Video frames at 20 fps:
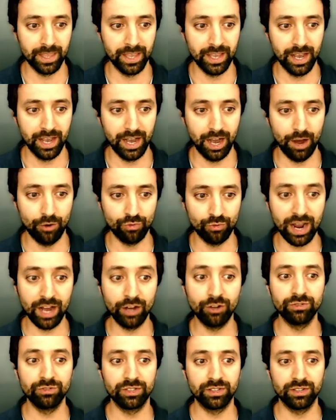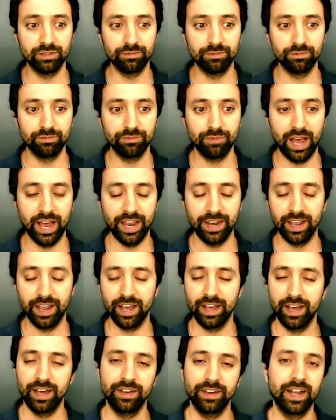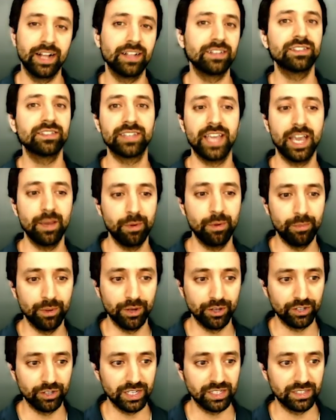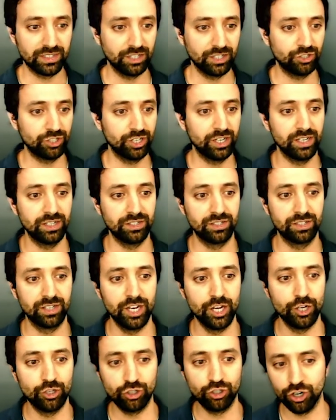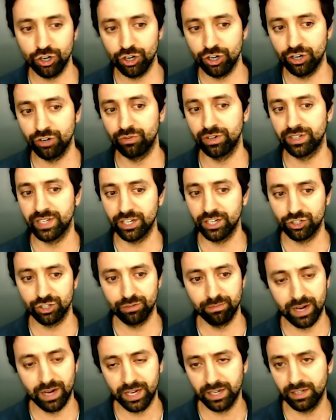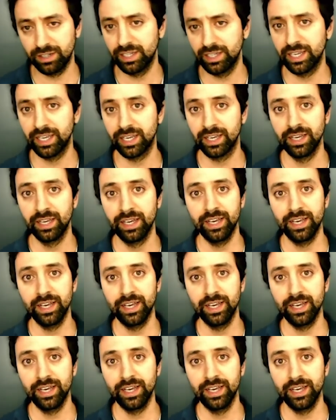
around analysis capabilities such as churn, retention modeling,